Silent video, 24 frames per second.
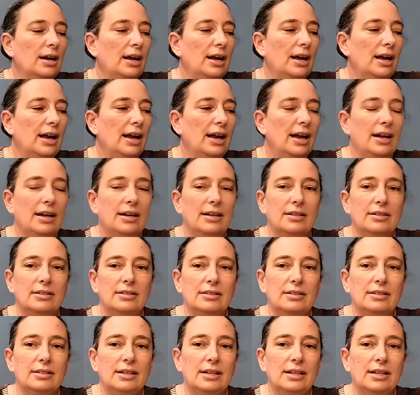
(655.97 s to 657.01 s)

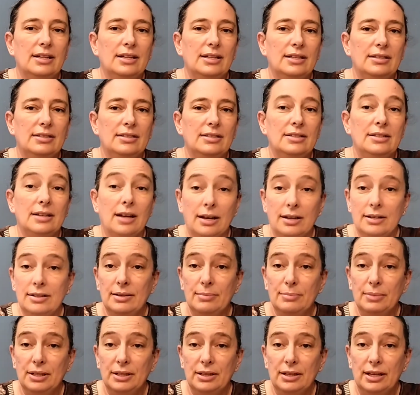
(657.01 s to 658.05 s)
and he's done a
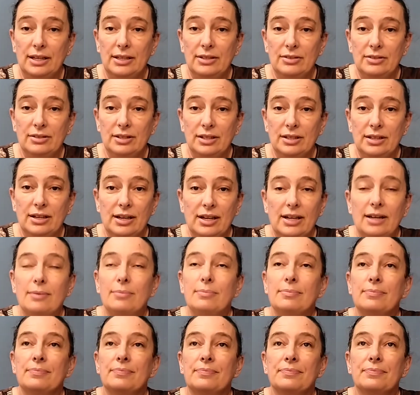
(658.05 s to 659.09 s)
bit later than I am.
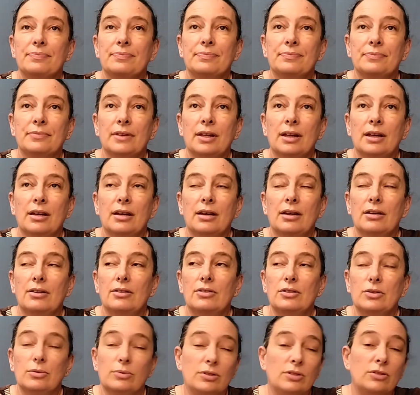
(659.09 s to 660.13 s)

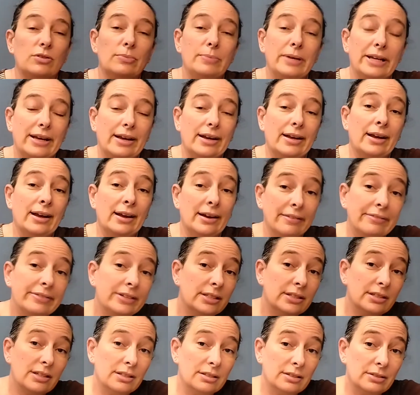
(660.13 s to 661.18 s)
So assuming I
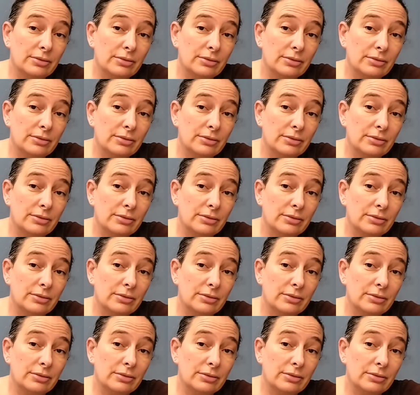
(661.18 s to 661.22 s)
haven't done the